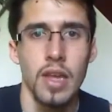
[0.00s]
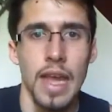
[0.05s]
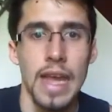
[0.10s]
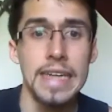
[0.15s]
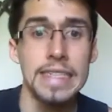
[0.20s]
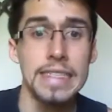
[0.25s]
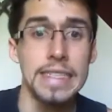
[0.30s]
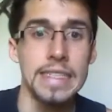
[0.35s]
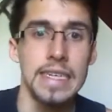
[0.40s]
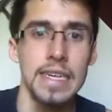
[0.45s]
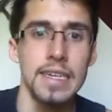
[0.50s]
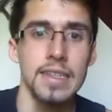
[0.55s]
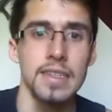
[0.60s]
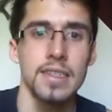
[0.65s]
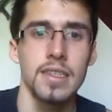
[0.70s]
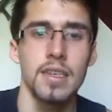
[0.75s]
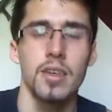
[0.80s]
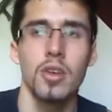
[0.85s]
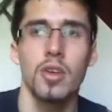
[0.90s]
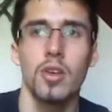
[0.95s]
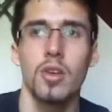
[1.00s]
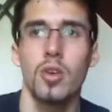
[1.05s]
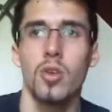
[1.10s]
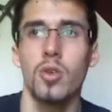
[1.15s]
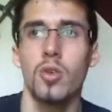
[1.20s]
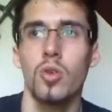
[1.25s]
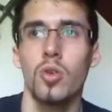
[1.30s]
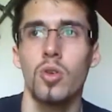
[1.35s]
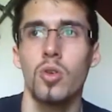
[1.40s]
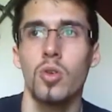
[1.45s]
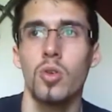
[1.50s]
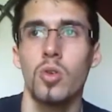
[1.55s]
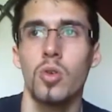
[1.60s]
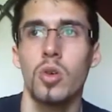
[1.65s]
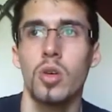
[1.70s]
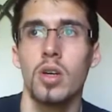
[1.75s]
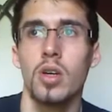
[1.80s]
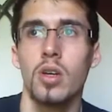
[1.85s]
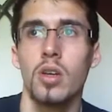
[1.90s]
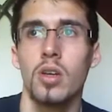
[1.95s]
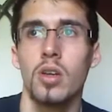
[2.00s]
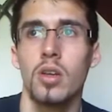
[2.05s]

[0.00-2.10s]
entities who